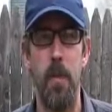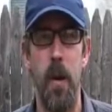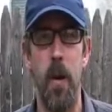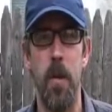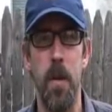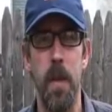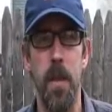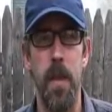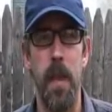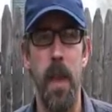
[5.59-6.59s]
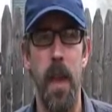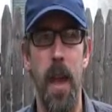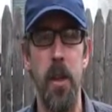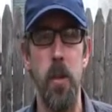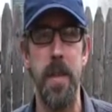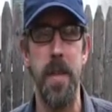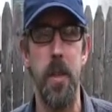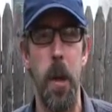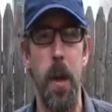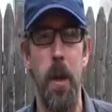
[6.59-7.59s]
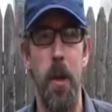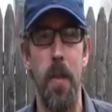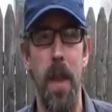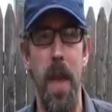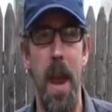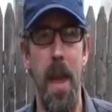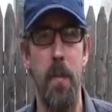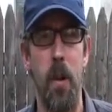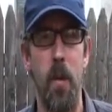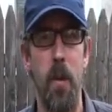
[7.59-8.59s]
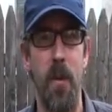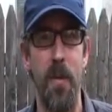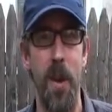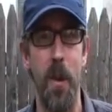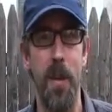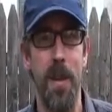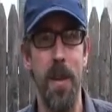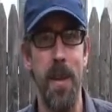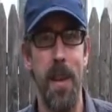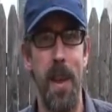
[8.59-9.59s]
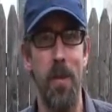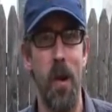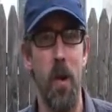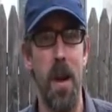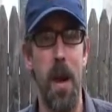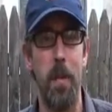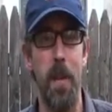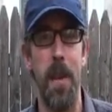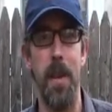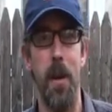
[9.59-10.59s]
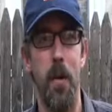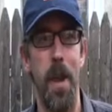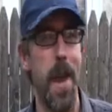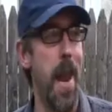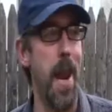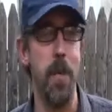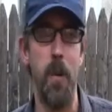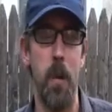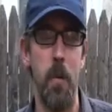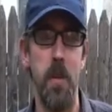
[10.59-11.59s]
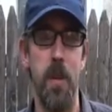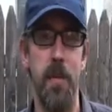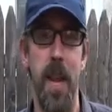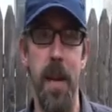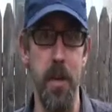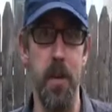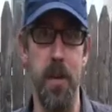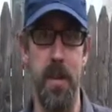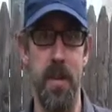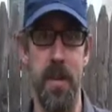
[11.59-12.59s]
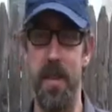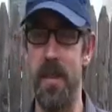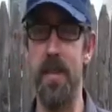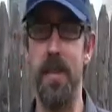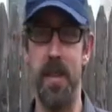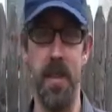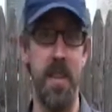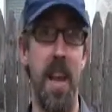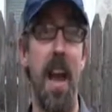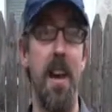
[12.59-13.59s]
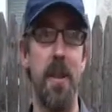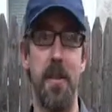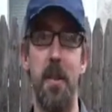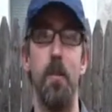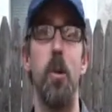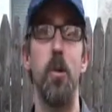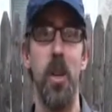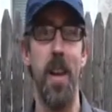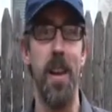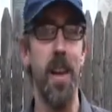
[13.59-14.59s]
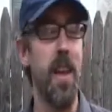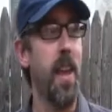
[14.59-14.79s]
Poe, the U.S. attorney called N.A. Poe a criminal and wrote it up like, you know, N.A. Poe was some danger to society or some bullshit.